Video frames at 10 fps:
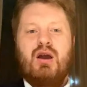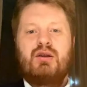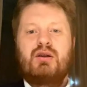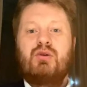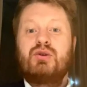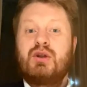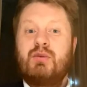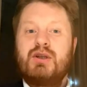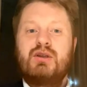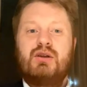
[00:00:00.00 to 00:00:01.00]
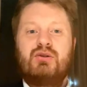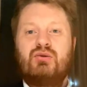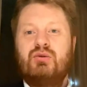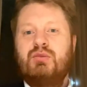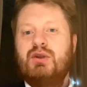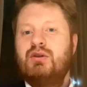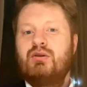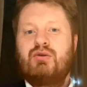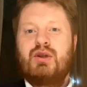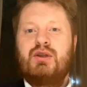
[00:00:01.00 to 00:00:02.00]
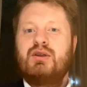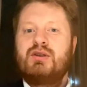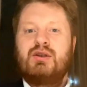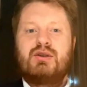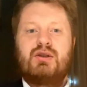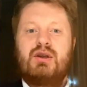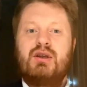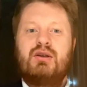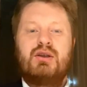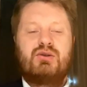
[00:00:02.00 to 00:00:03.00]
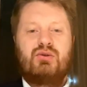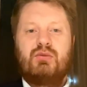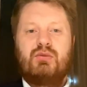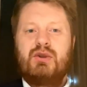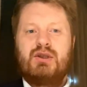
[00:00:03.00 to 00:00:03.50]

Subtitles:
and how dramatic it could be already in this candidates tournament.